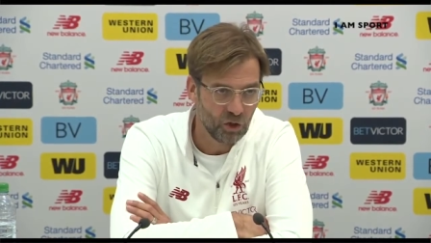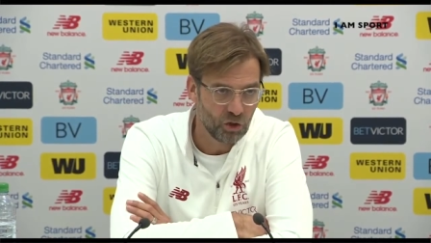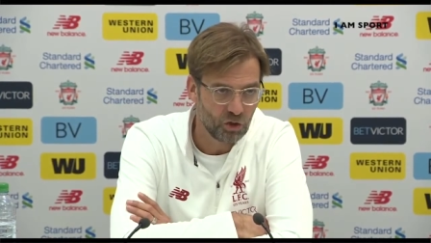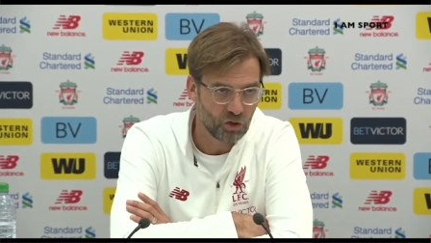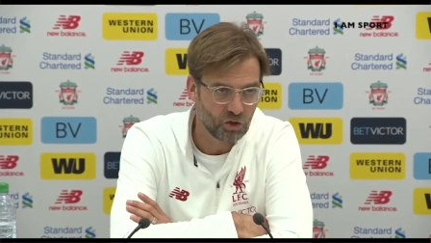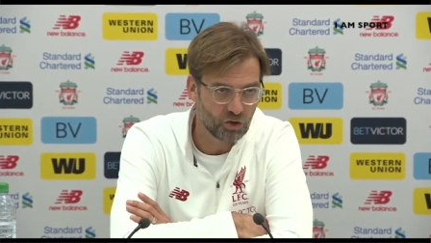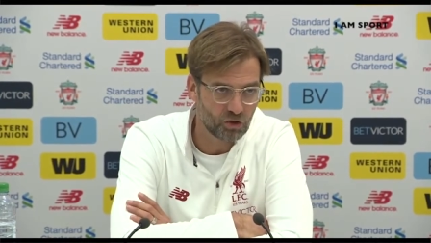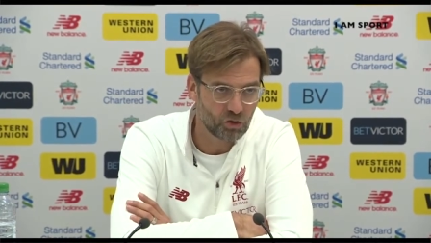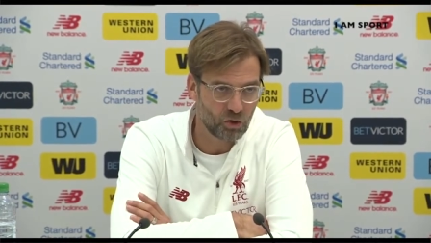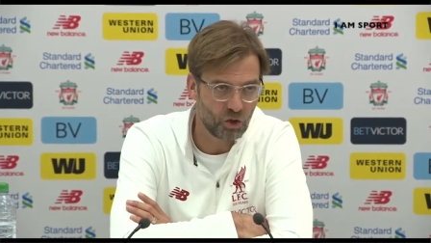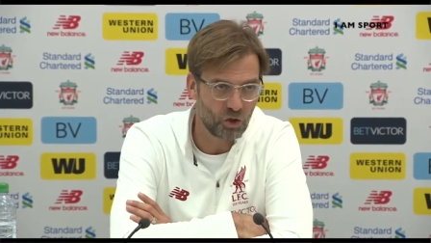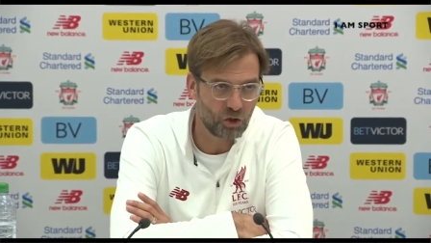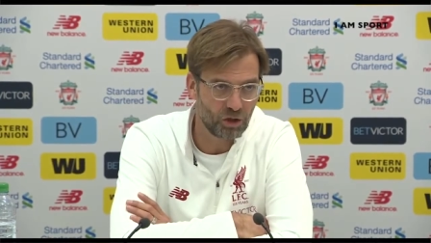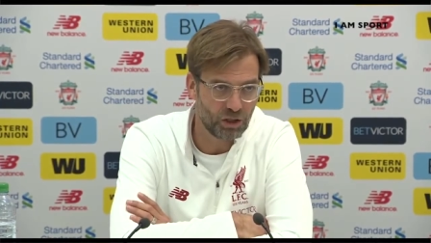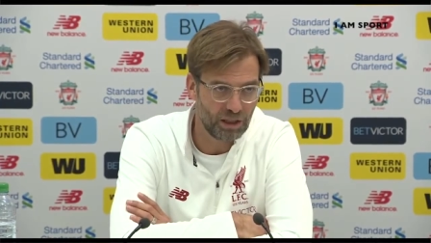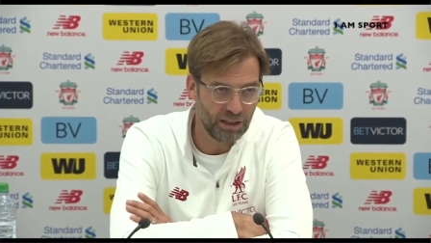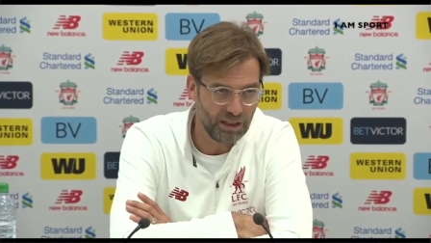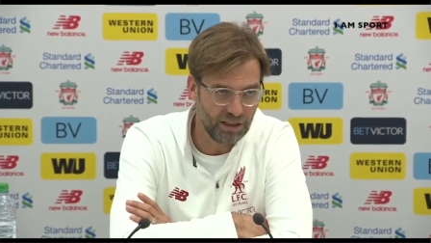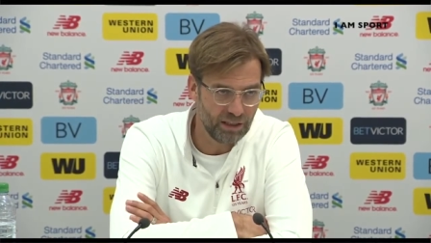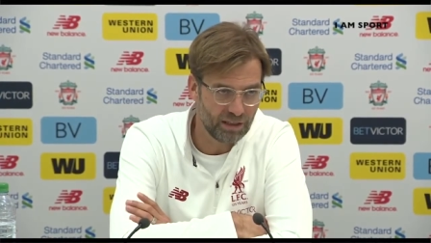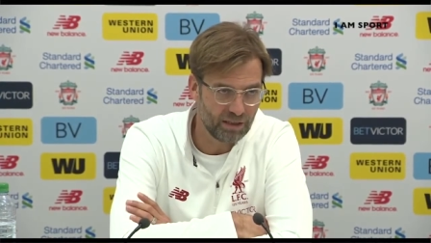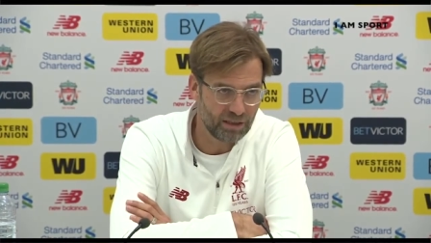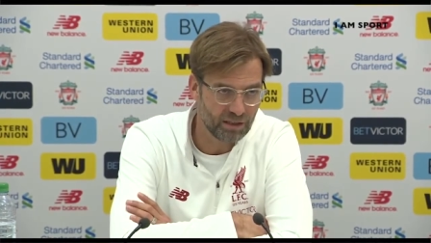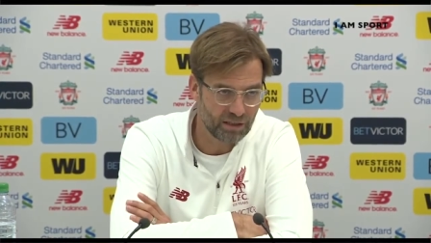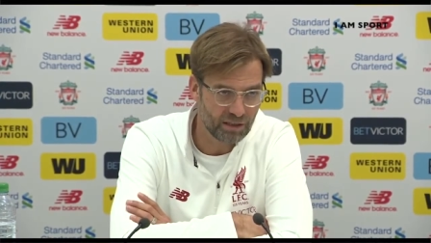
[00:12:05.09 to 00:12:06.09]
strong
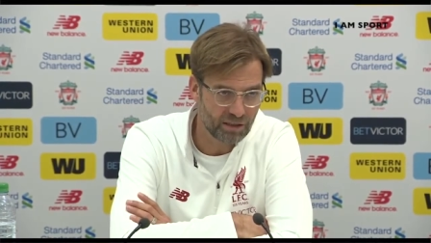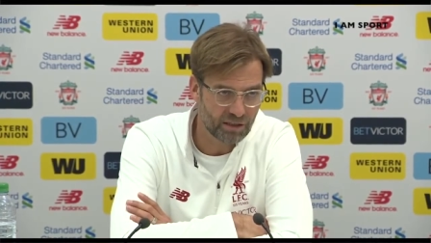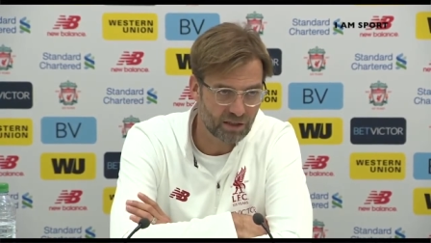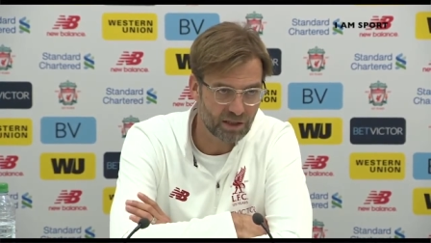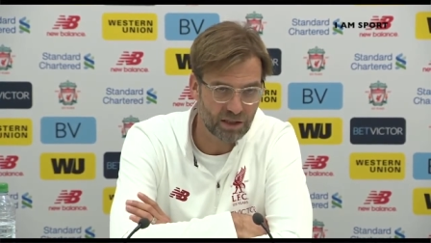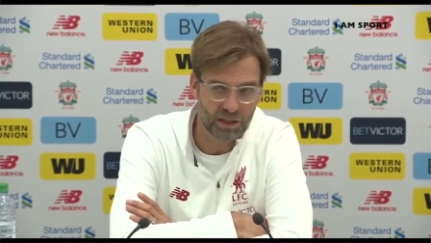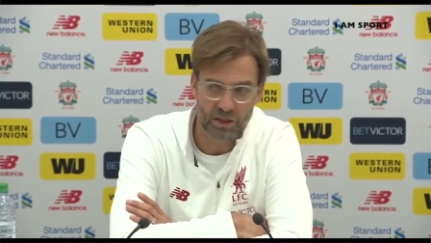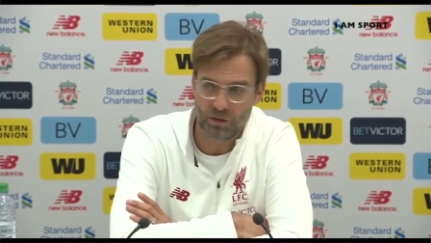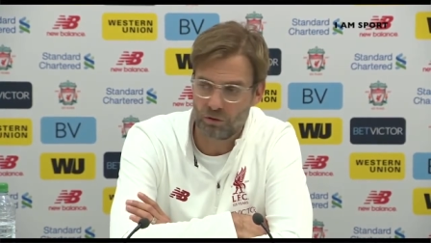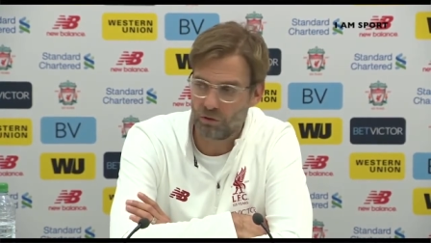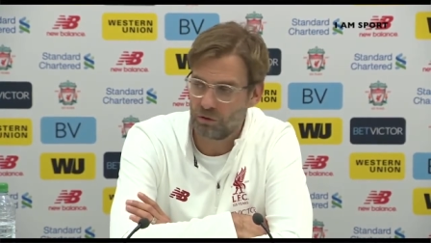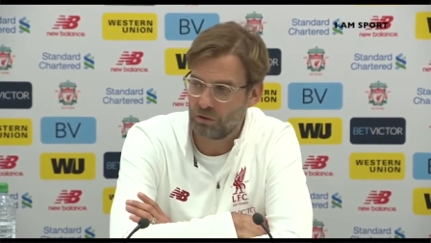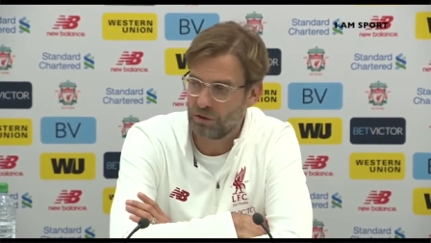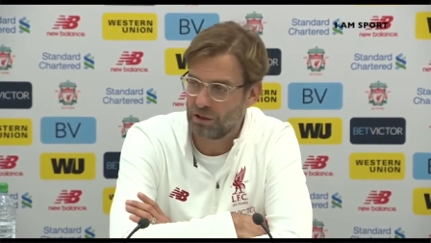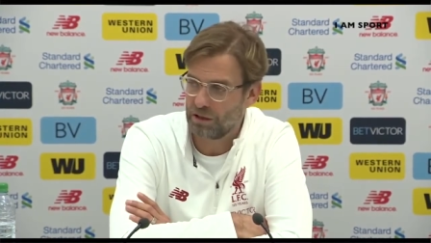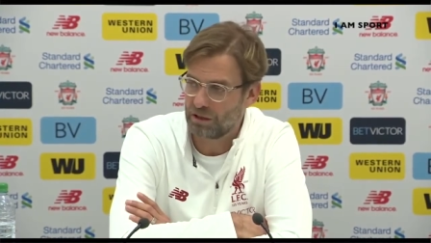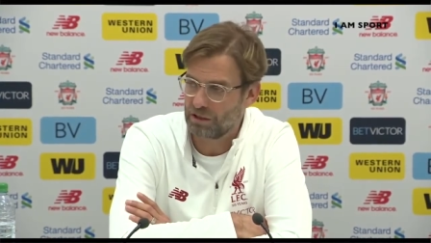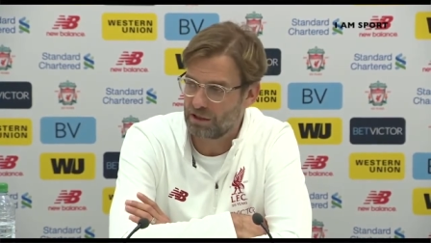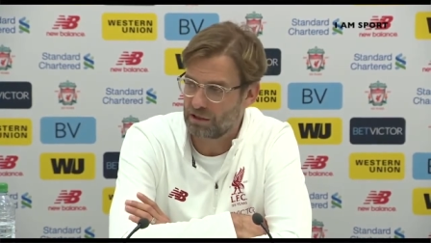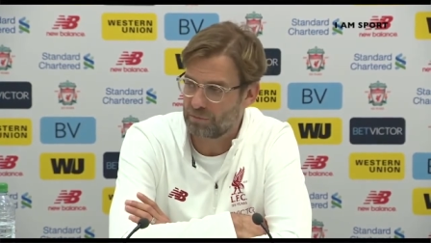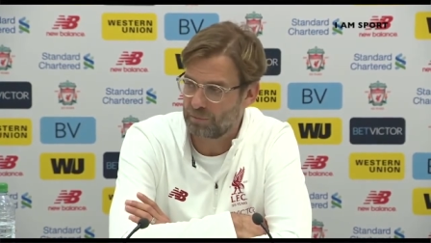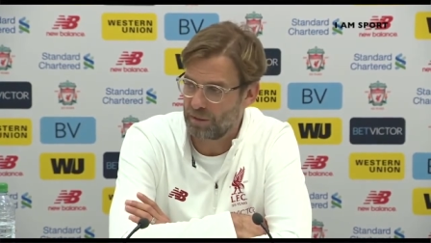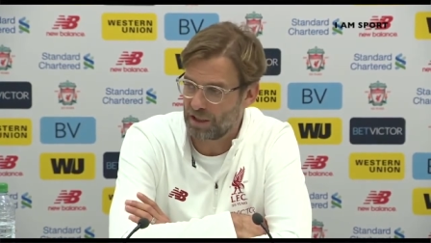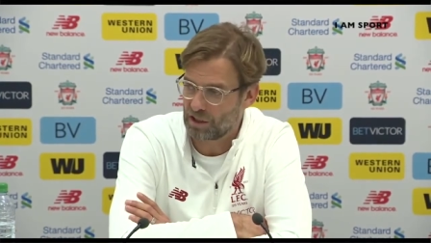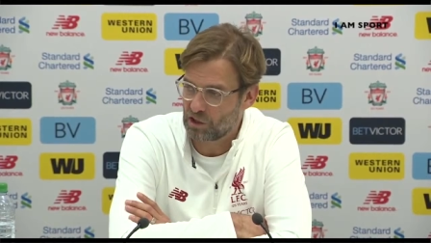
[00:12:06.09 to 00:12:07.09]
league, so,
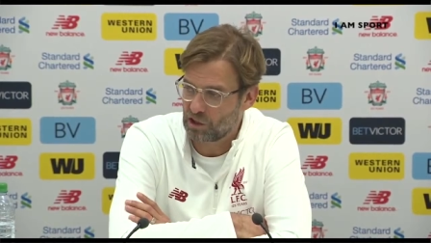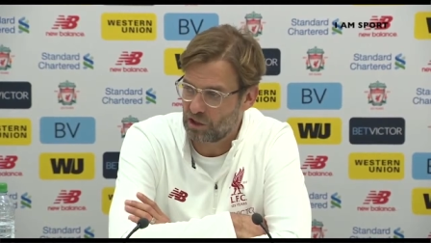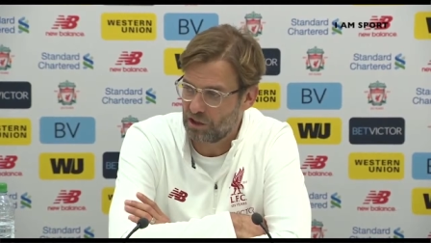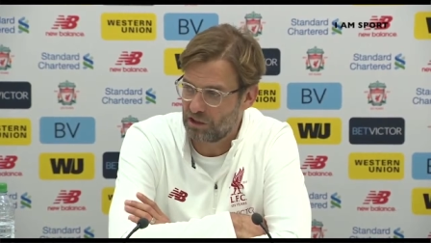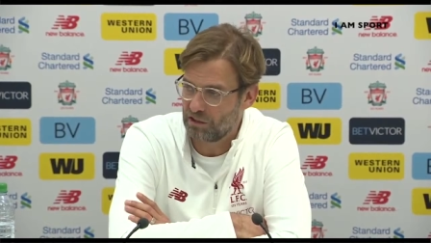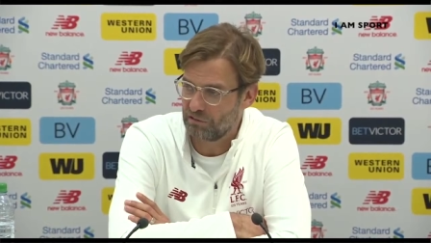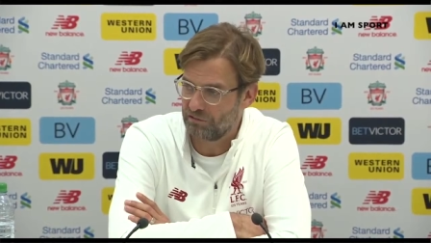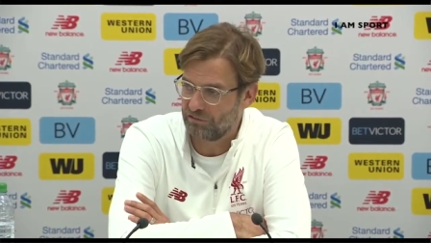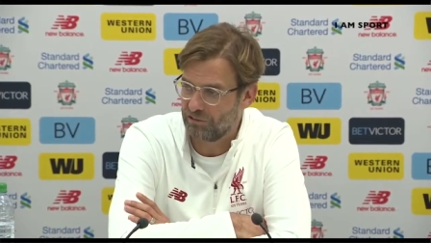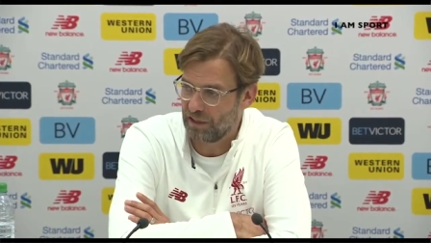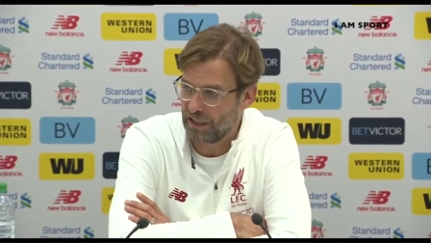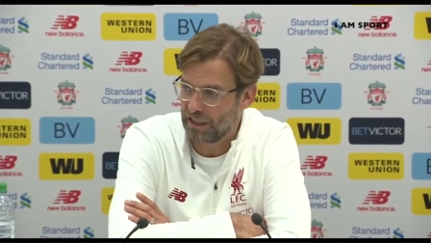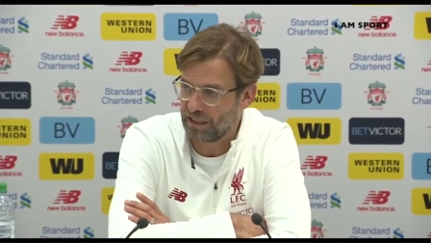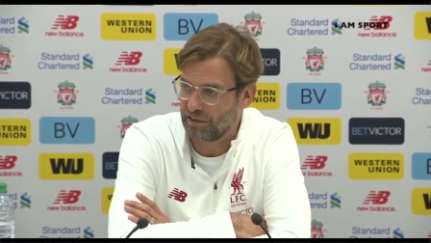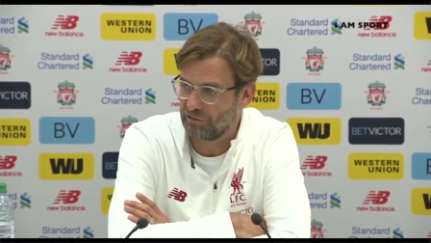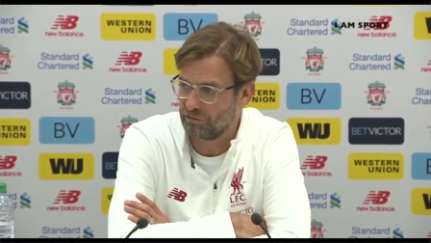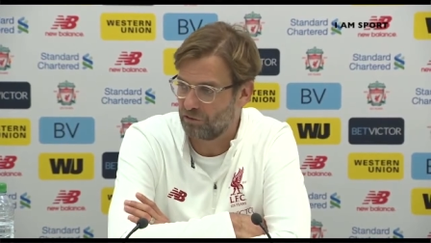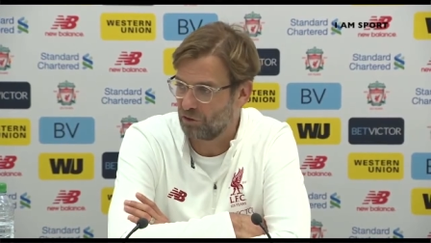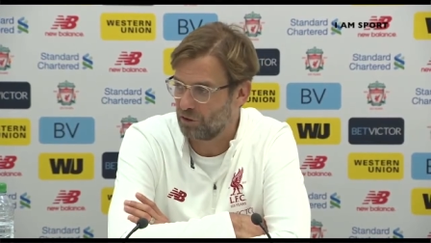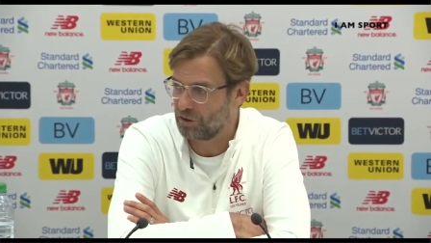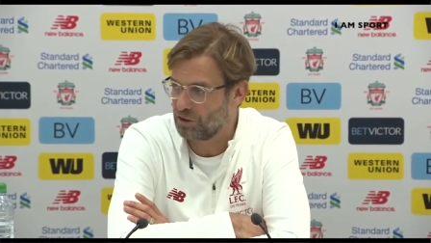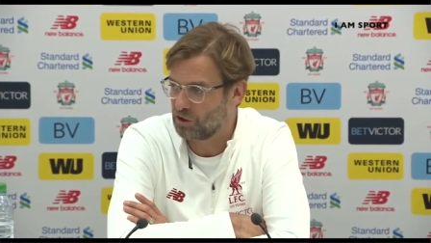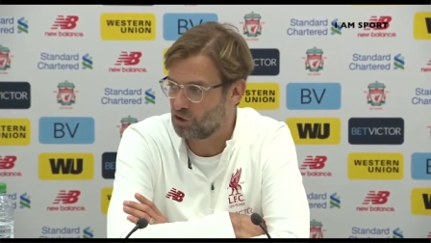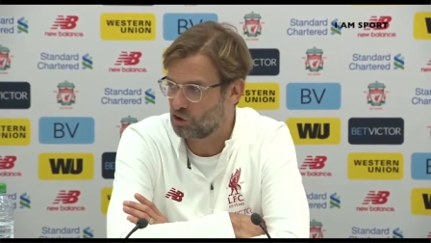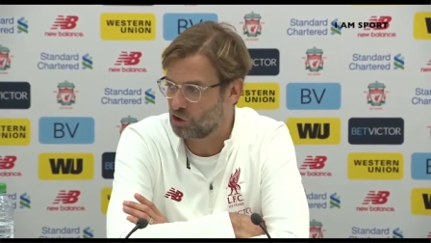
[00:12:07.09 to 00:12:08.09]
and especially the fight
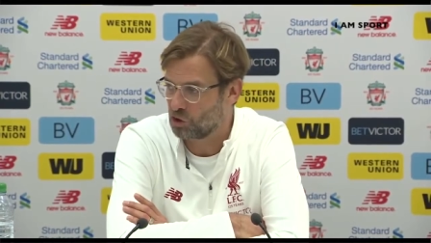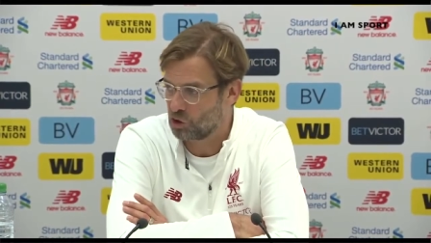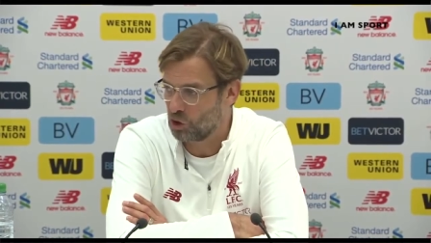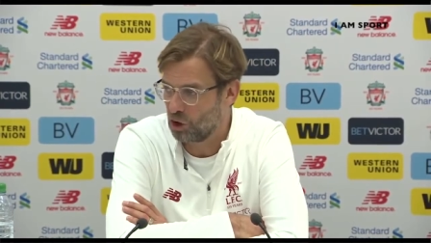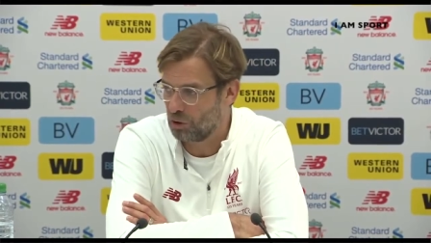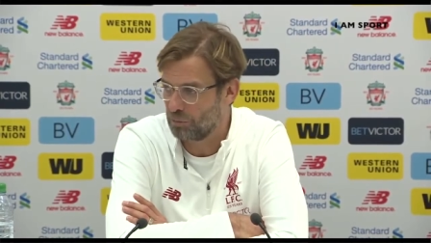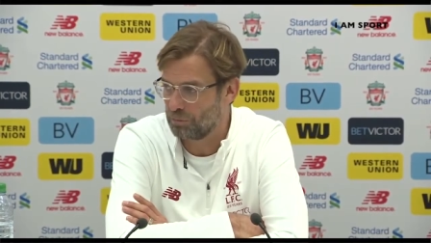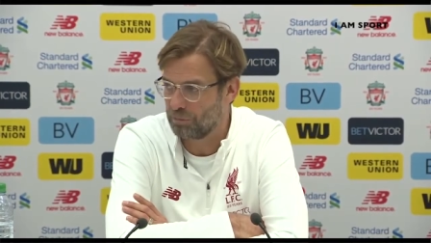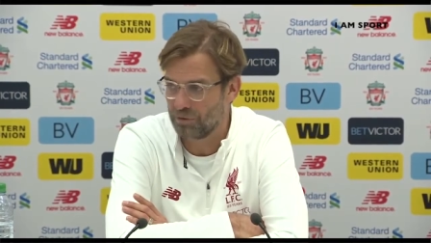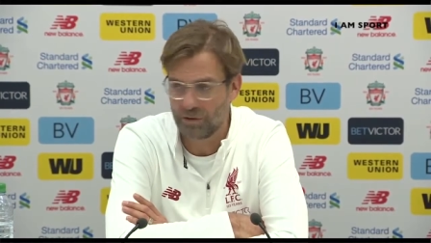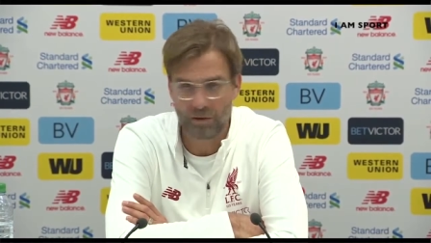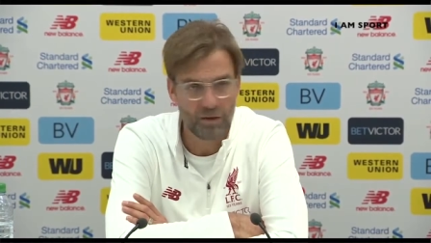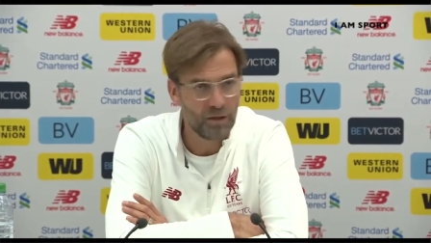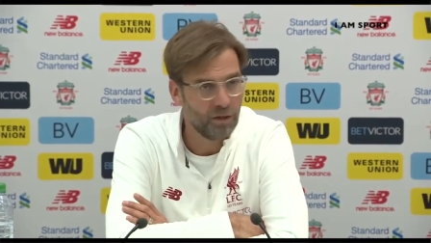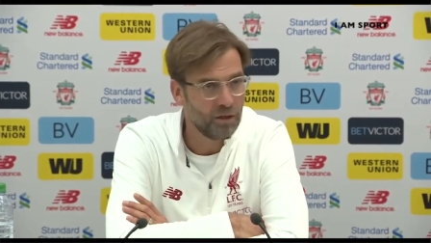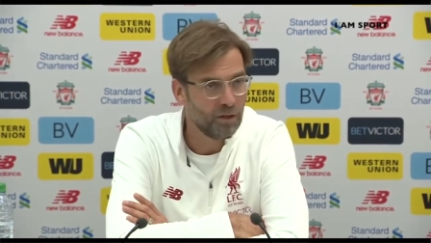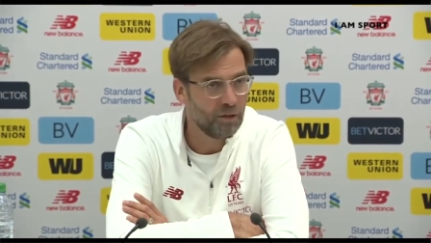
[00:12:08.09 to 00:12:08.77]
for this top